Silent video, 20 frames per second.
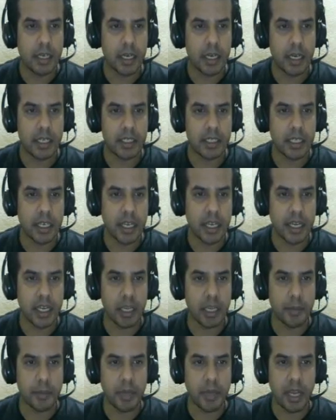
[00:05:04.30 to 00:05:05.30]
it is again
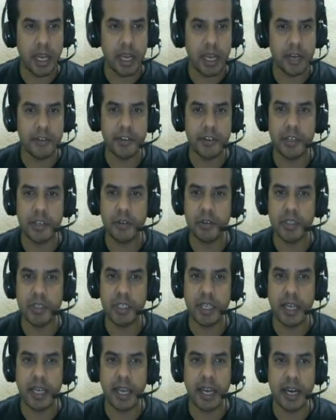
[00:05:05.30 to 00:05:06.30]
coming ad
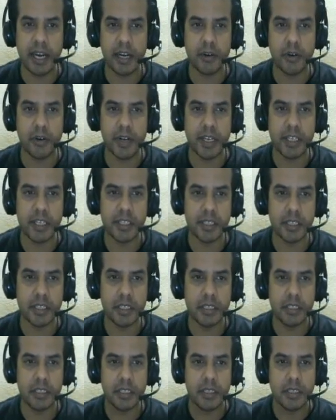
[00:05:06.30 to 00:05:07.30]
rotation.
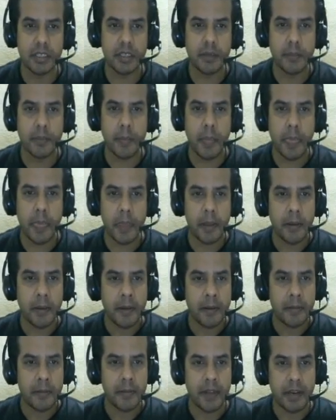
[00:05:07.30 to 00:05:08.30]

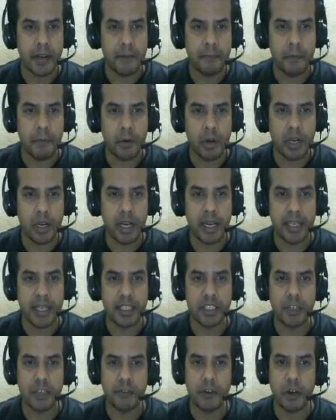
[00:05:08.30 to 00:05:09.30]
There are 4
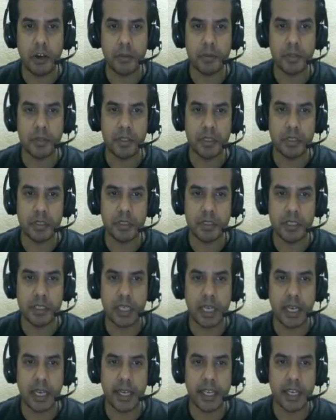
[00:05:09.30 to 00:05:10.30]
kinds of options,
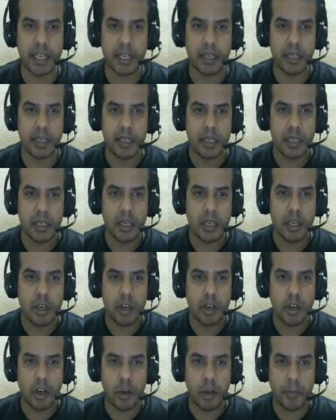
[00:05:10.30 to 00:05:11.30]
like
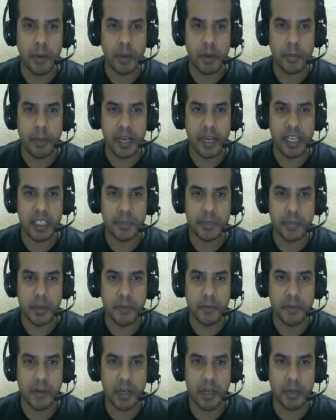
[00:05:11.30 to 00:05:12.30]
optimize
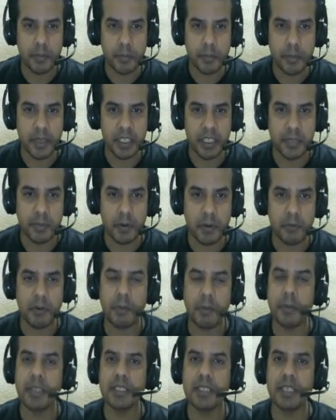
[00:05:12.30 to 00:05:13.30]
preferred best
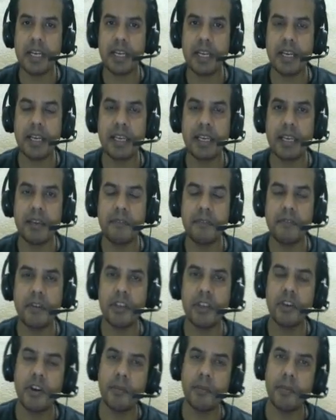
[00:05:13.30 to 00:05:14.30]
performance ad. Like if
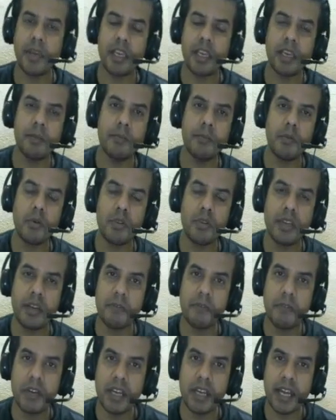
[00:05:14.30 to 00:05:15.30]
you are making more
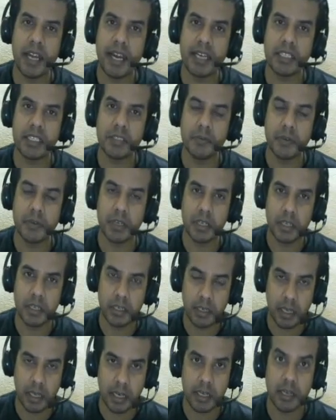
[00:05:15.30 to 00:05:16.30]
than one ads under
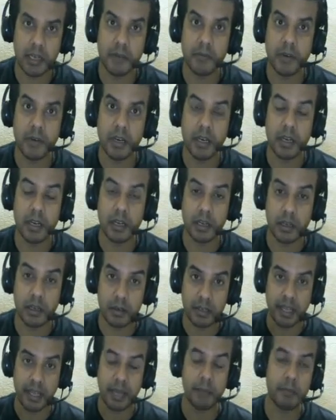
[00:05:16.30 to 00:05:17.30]
one
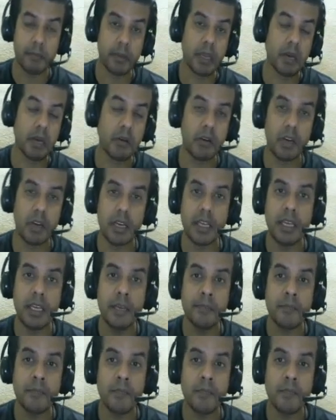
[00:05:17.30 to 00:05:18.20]
campaign only,